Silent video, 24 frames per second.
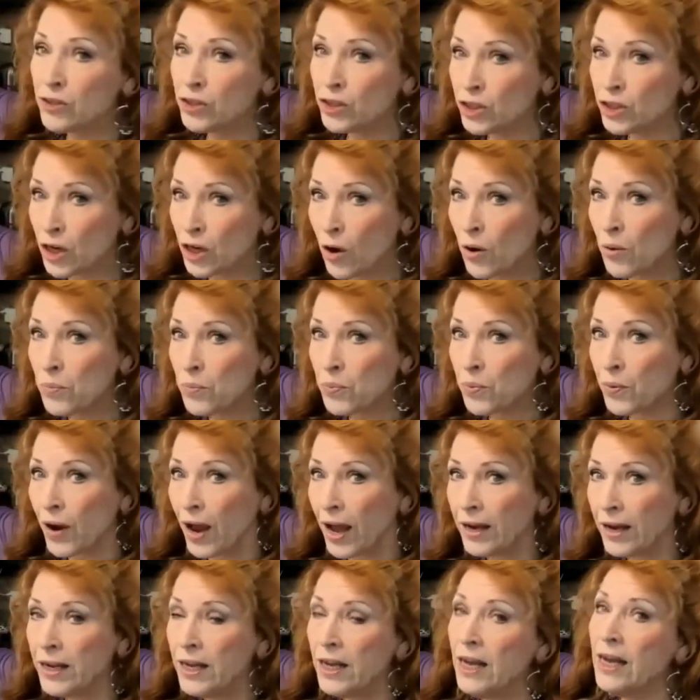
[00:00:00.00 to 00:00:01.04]
of
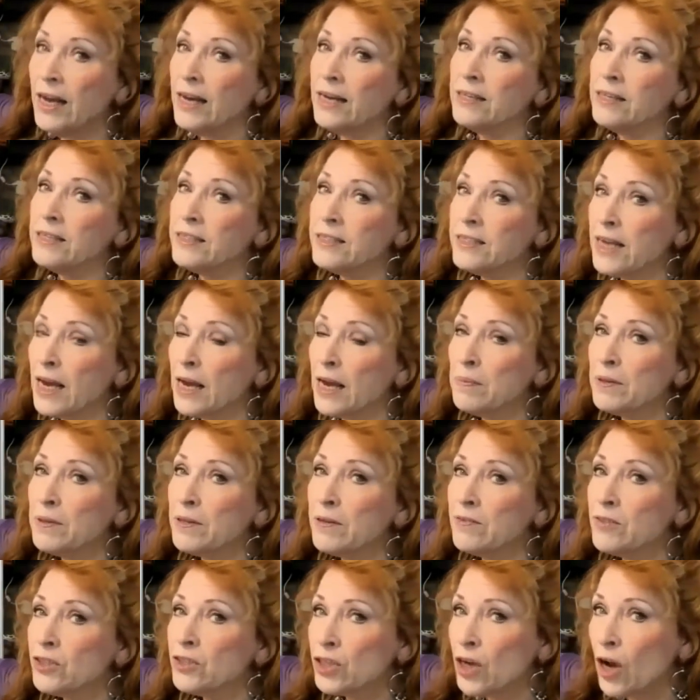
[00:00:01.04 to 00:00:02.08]
showbread. And the
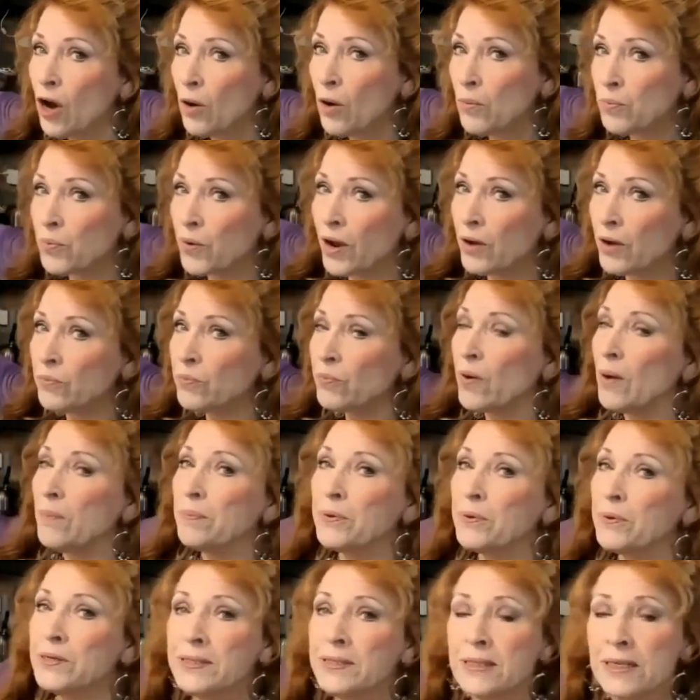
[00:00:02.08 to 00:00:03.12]
table of showbread
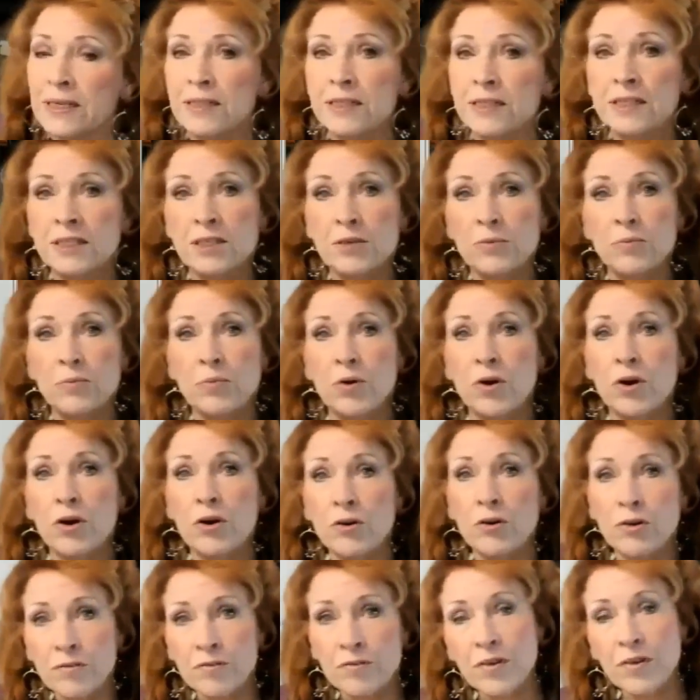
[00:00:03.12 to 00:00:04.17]
represents the
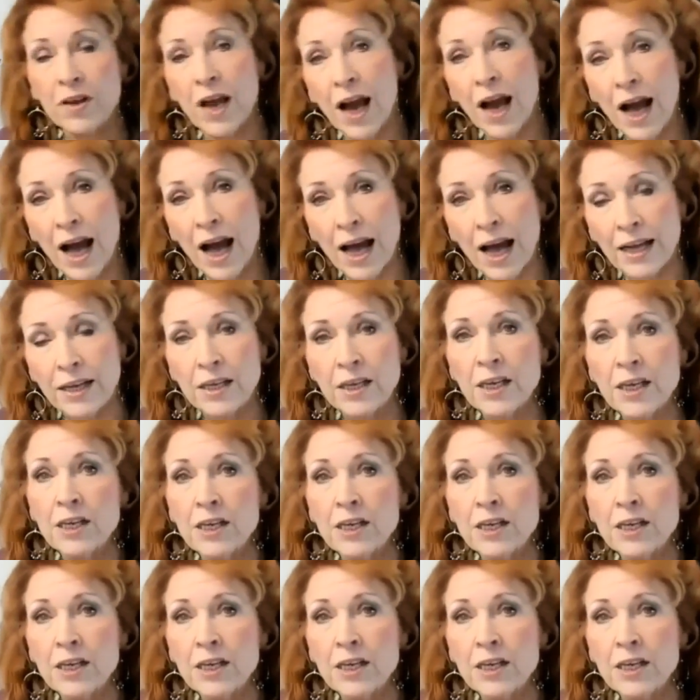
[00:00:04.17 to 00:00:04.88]
word of God.